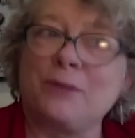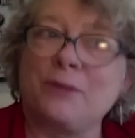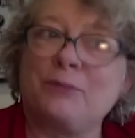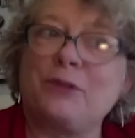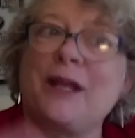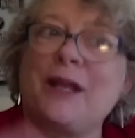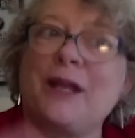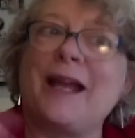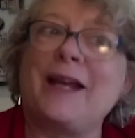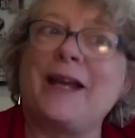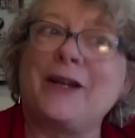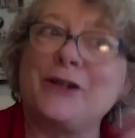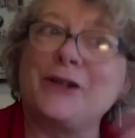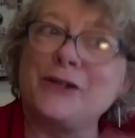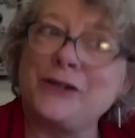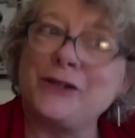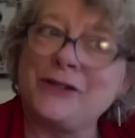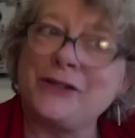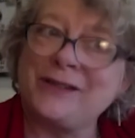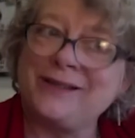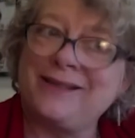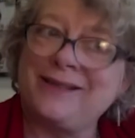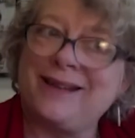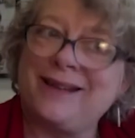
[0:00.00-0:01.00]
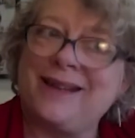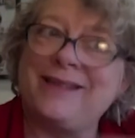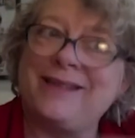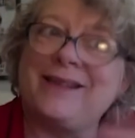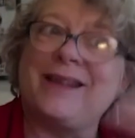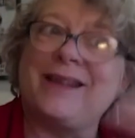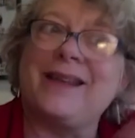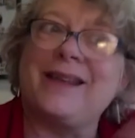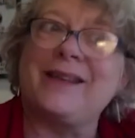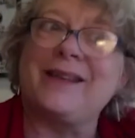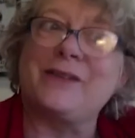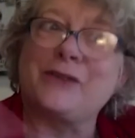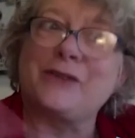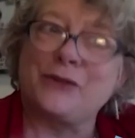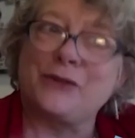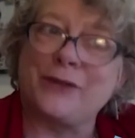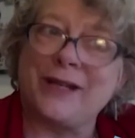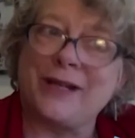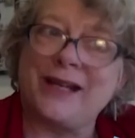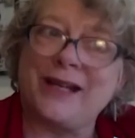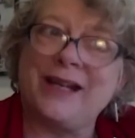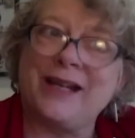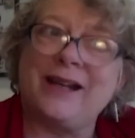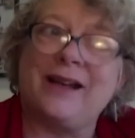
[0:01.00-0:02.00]
players in the
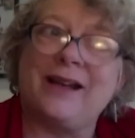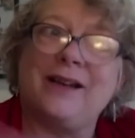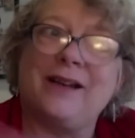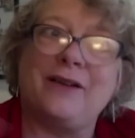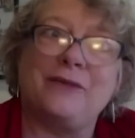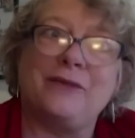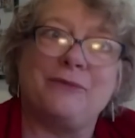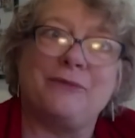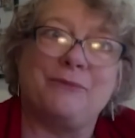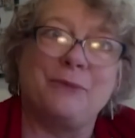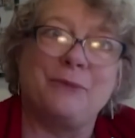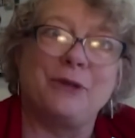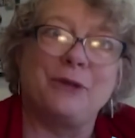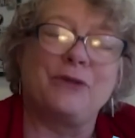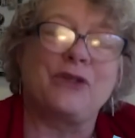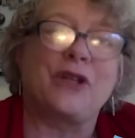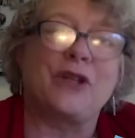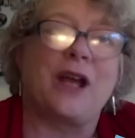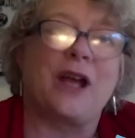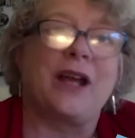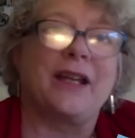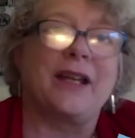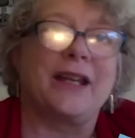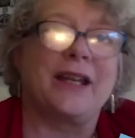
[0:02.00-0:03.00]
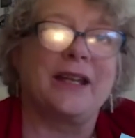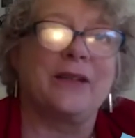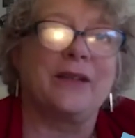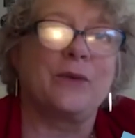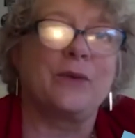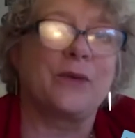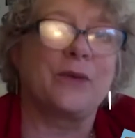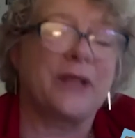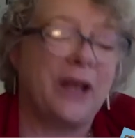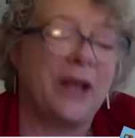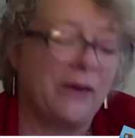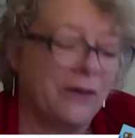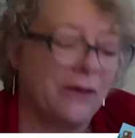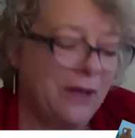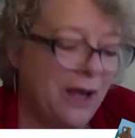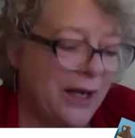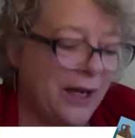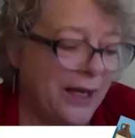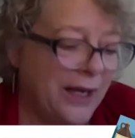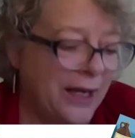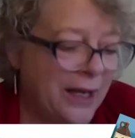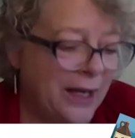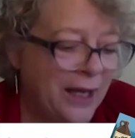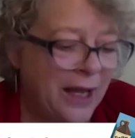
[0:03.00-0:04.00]
history of moonshine in North
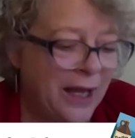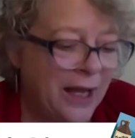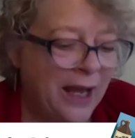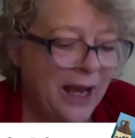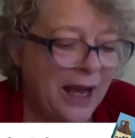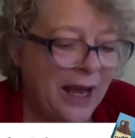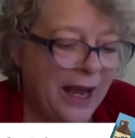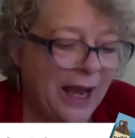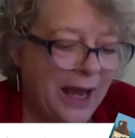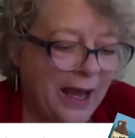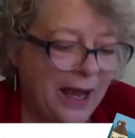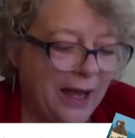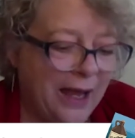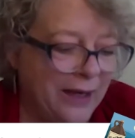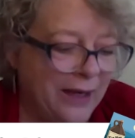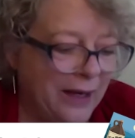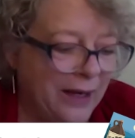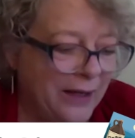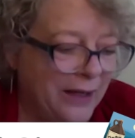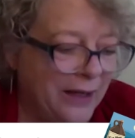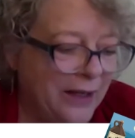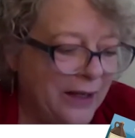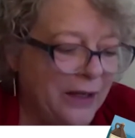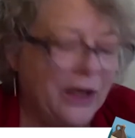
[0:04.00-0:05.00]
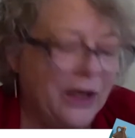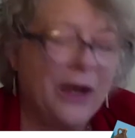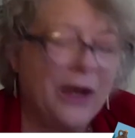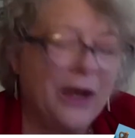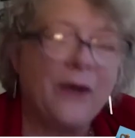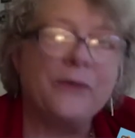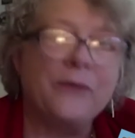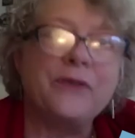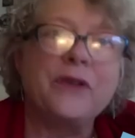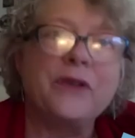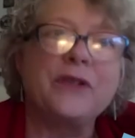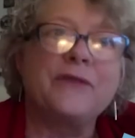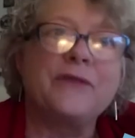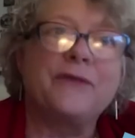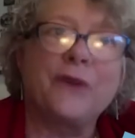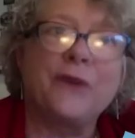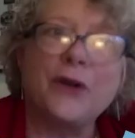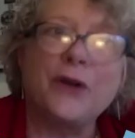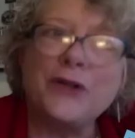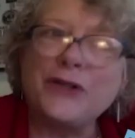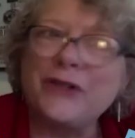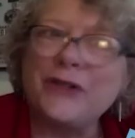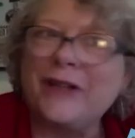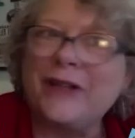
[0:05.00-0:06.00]
Carolina. And you know, the
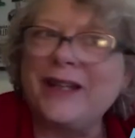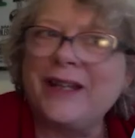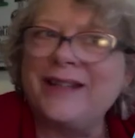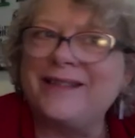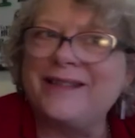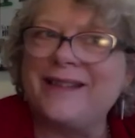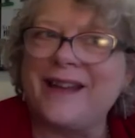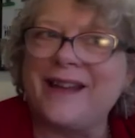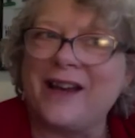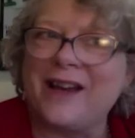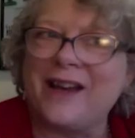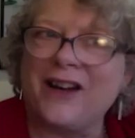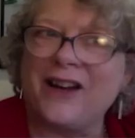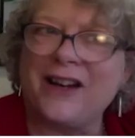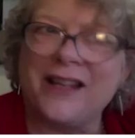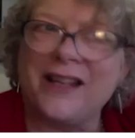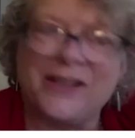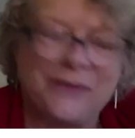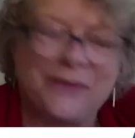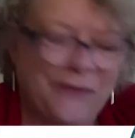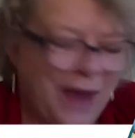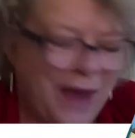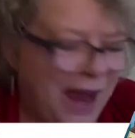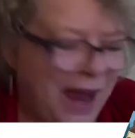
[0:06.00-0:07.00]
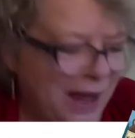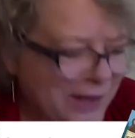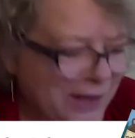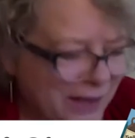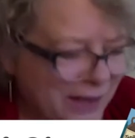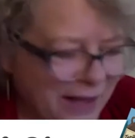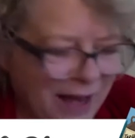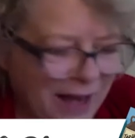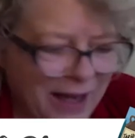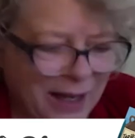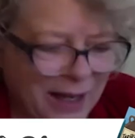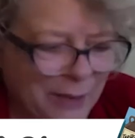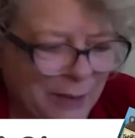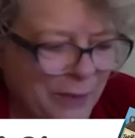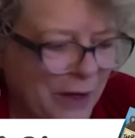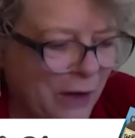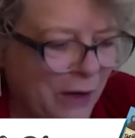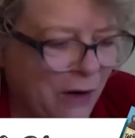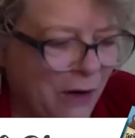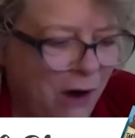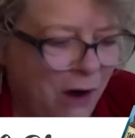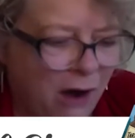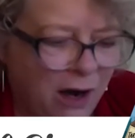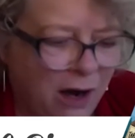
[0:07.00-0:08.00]
diversity in there is fascinating.
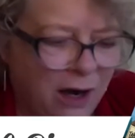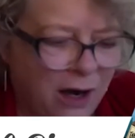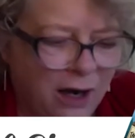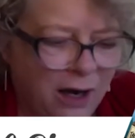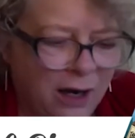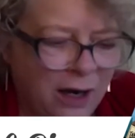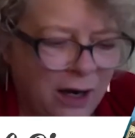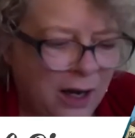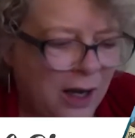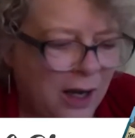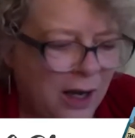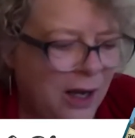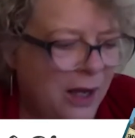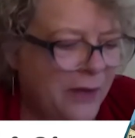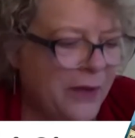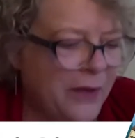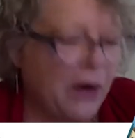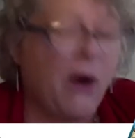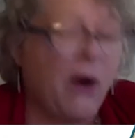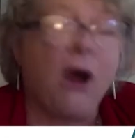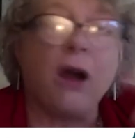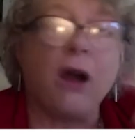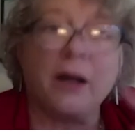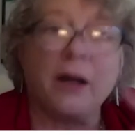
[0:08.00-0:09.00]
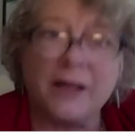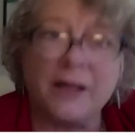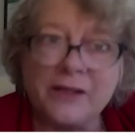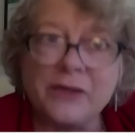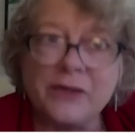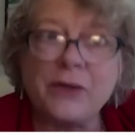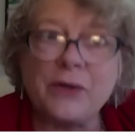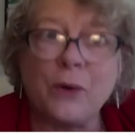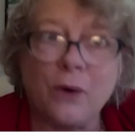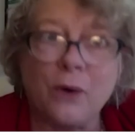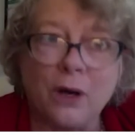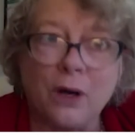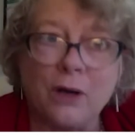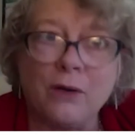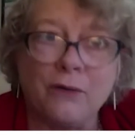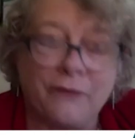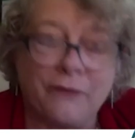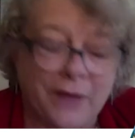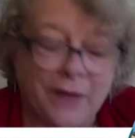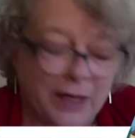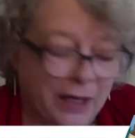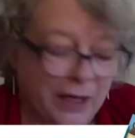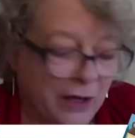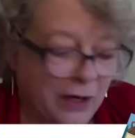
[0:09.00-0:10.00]
There are there are historical
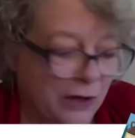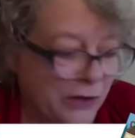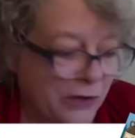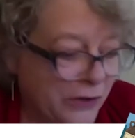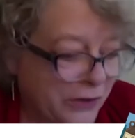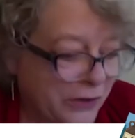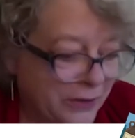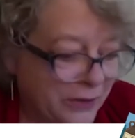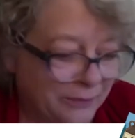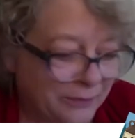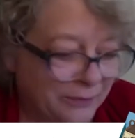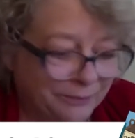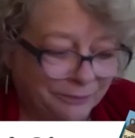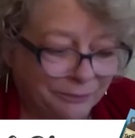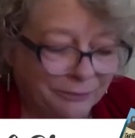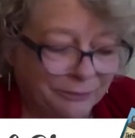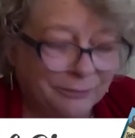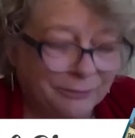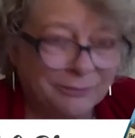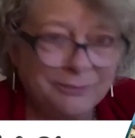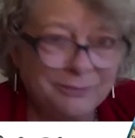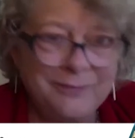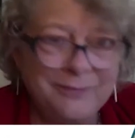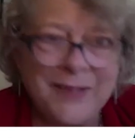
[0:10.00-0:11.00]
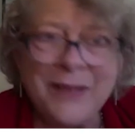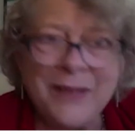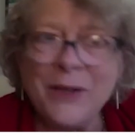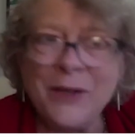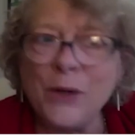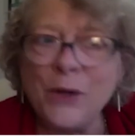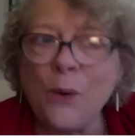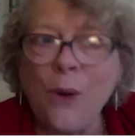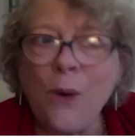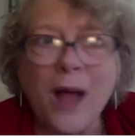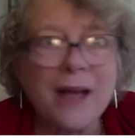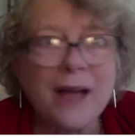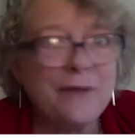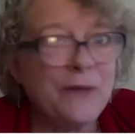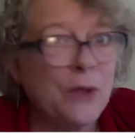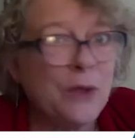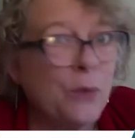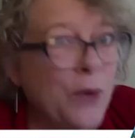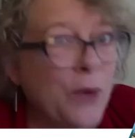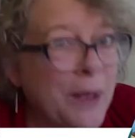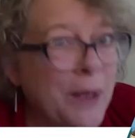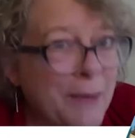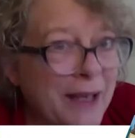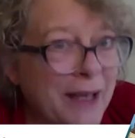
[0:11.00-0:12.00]
figures. There are quite a few
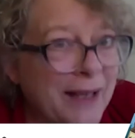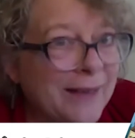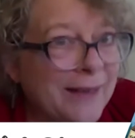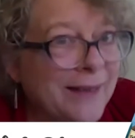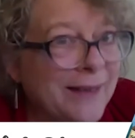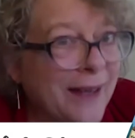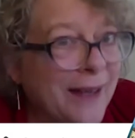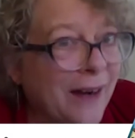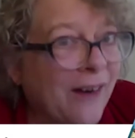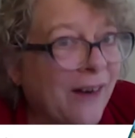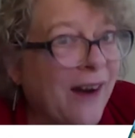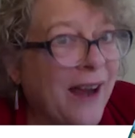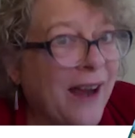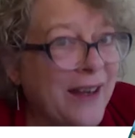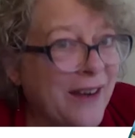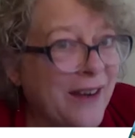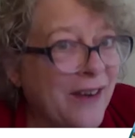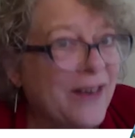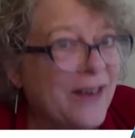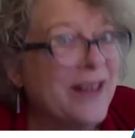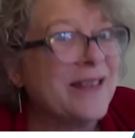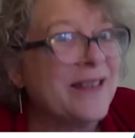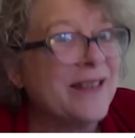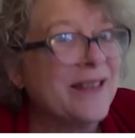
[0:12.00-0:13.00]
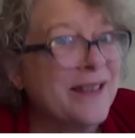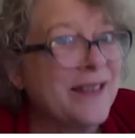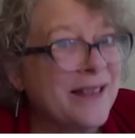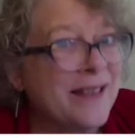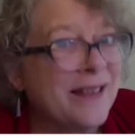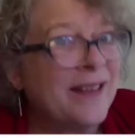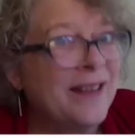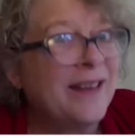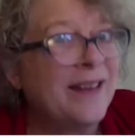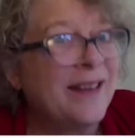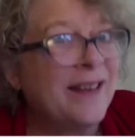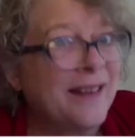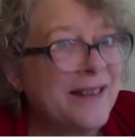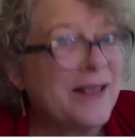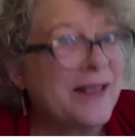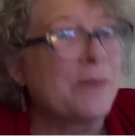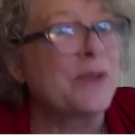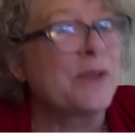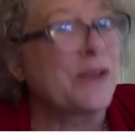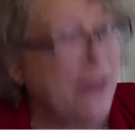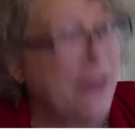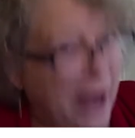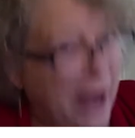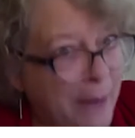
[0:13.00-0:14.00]
women in there, I noticed. Some
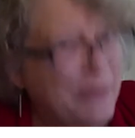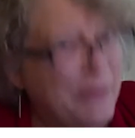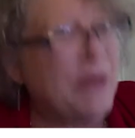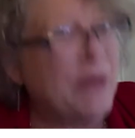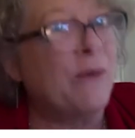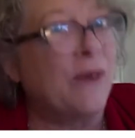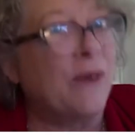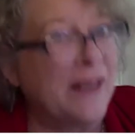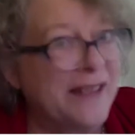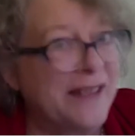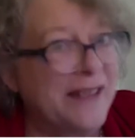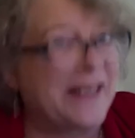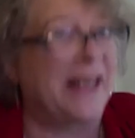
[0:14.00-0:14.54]
scrappy ones.